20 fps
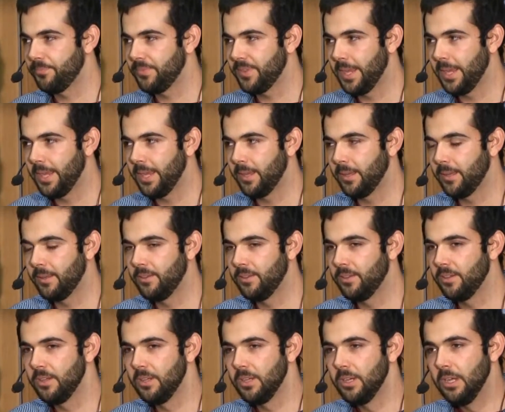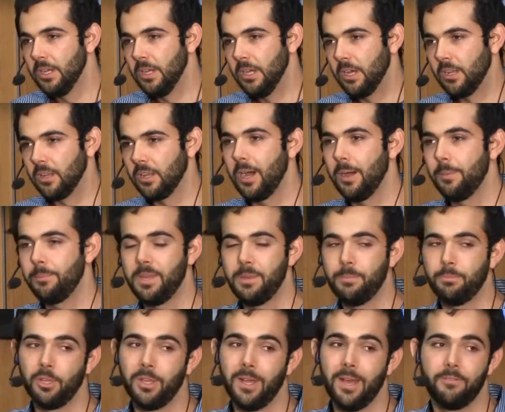and a lot of
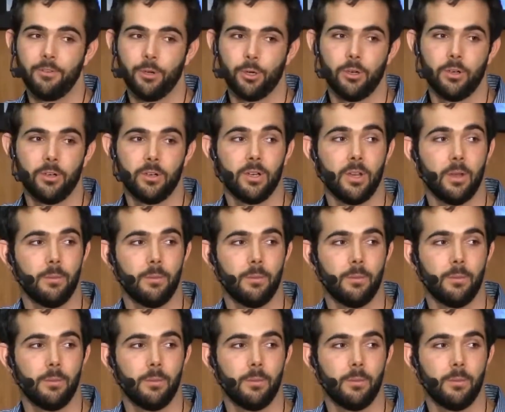people have heard